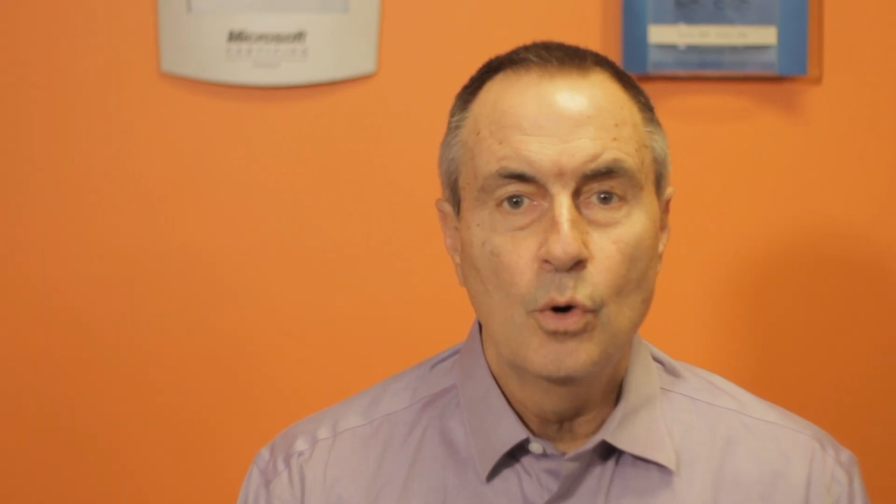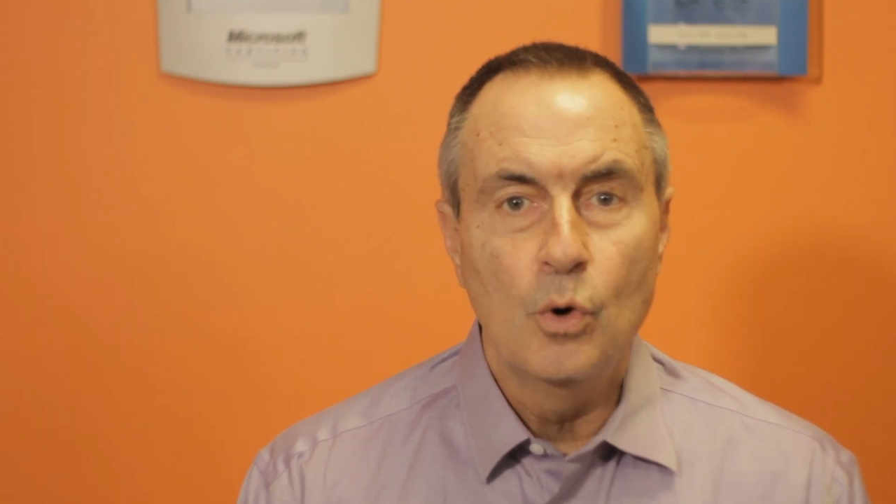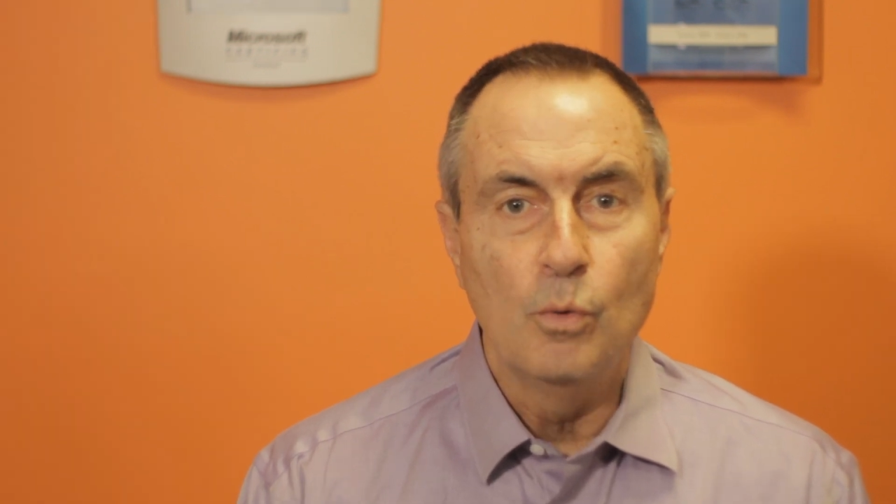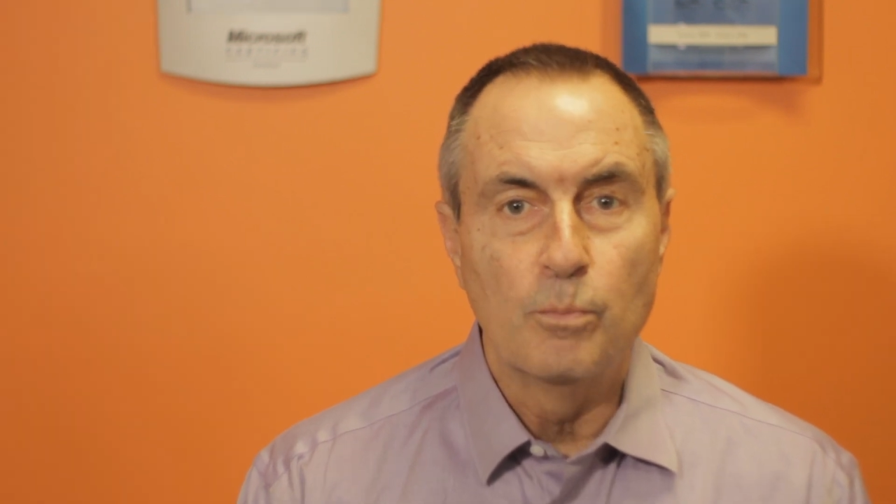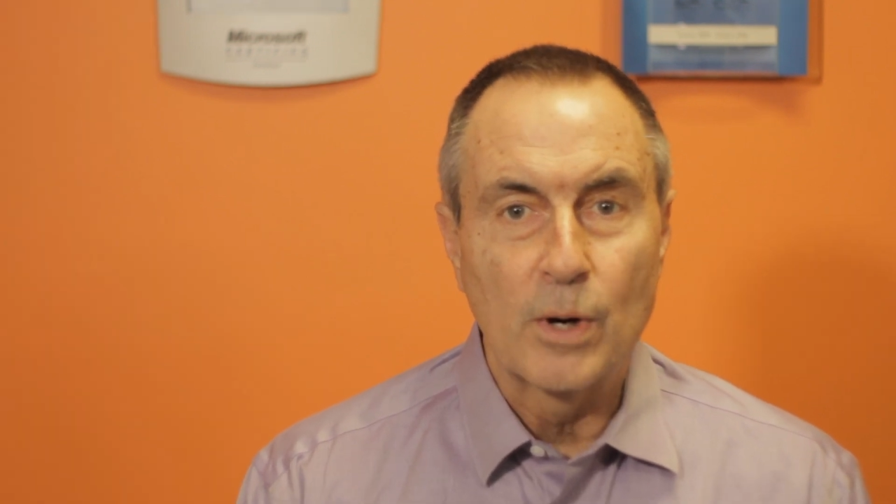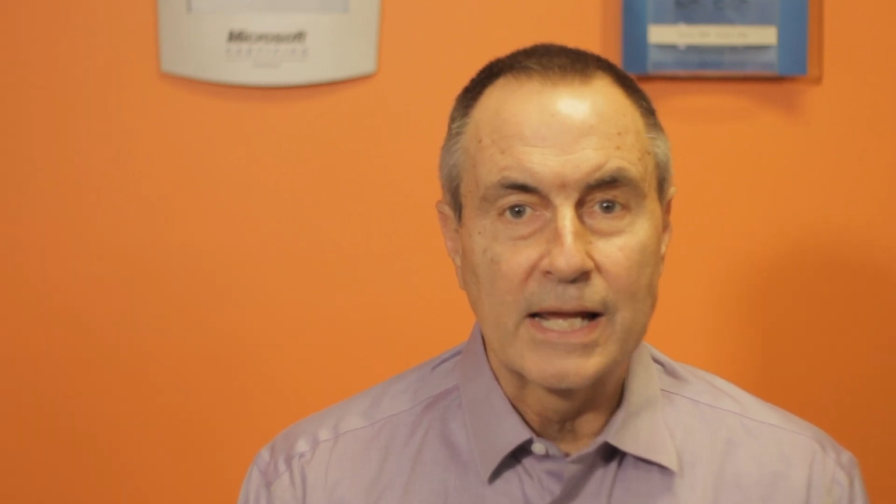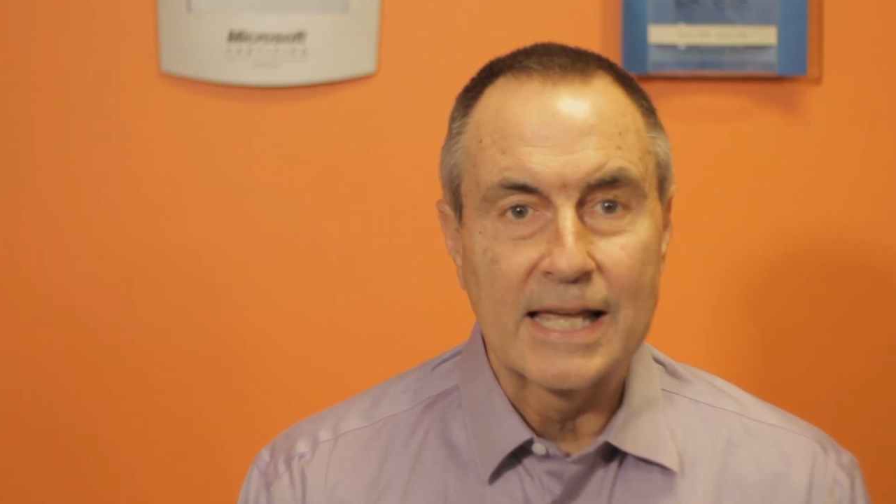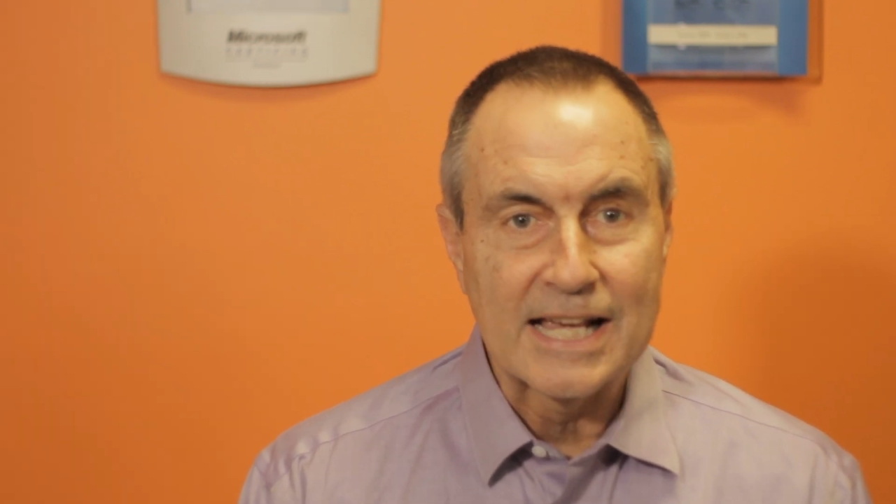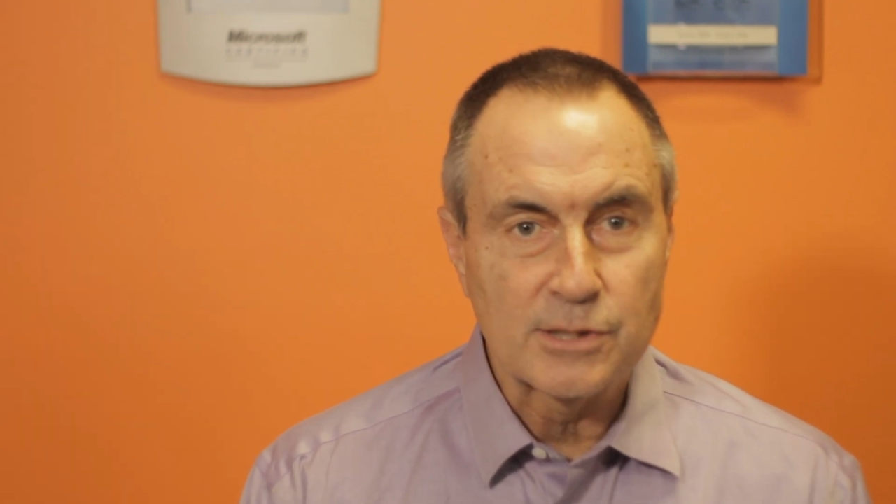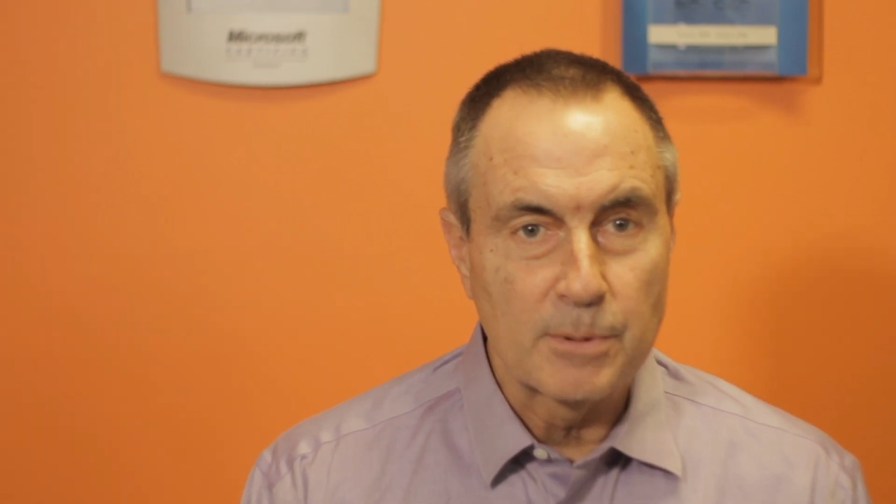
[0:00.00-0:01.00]
who bring
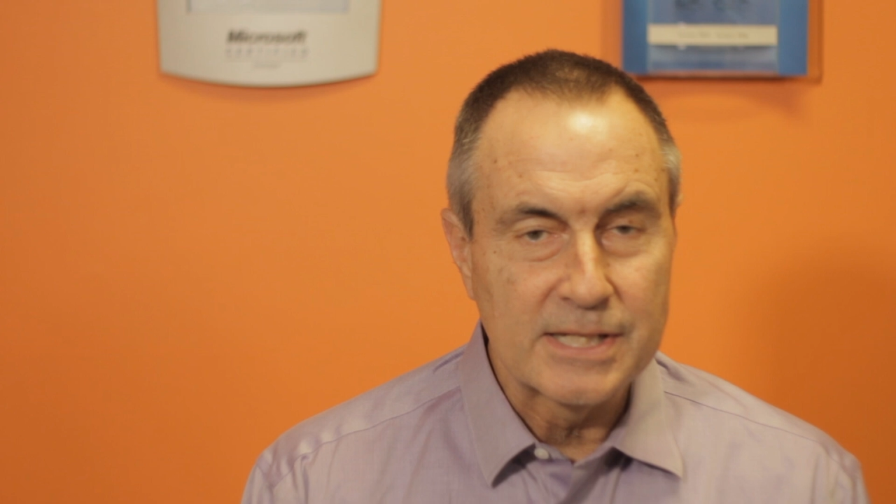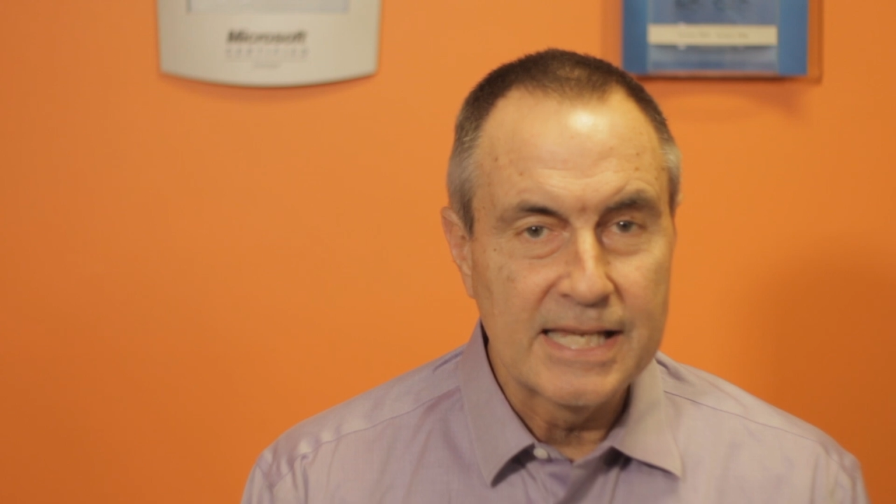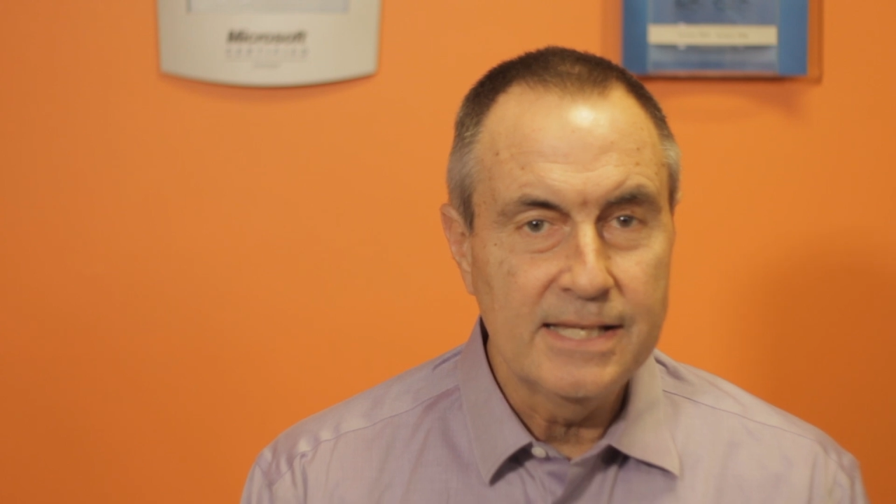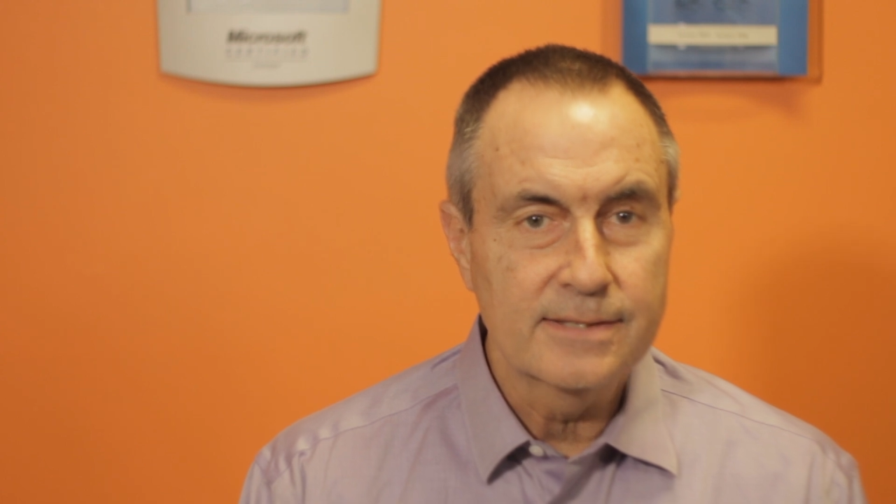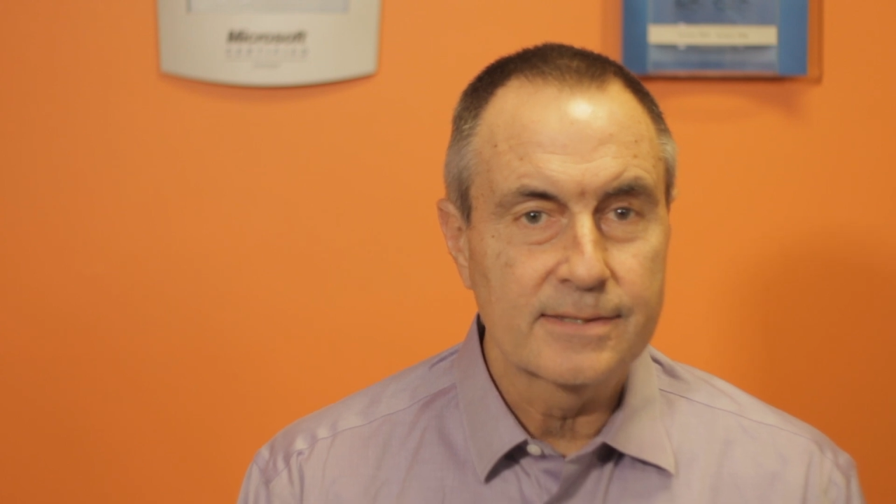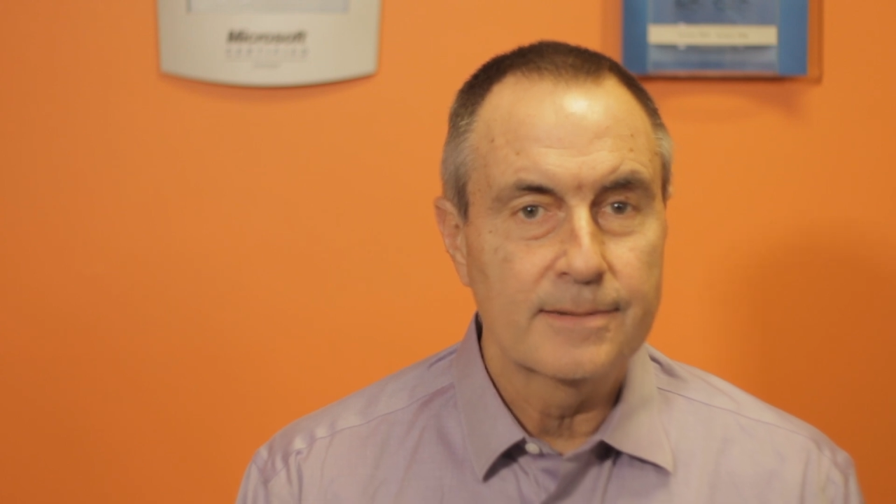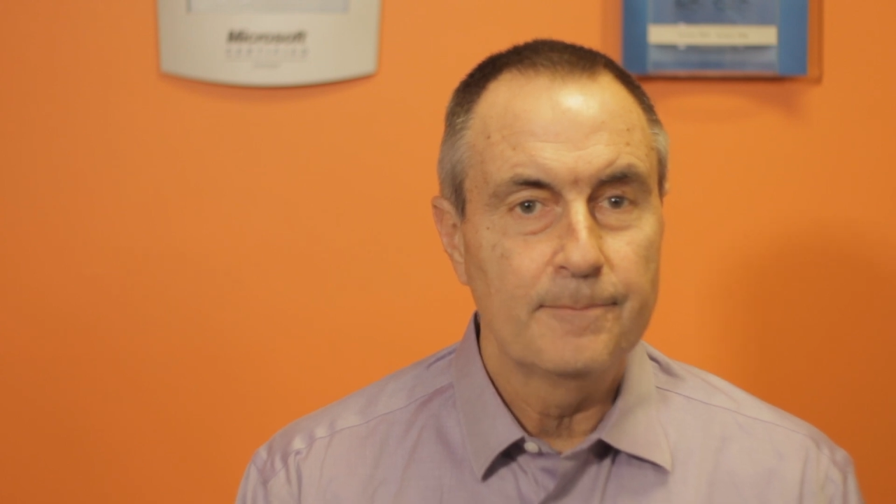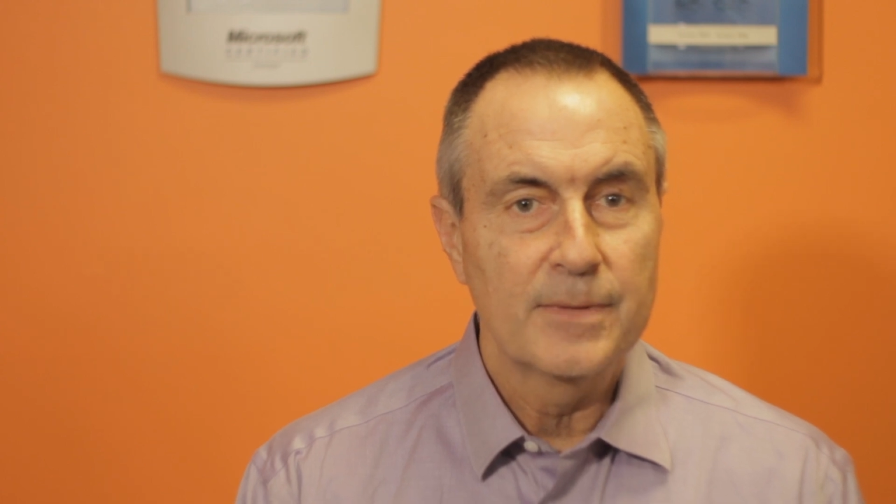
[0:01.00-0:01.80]
expertise,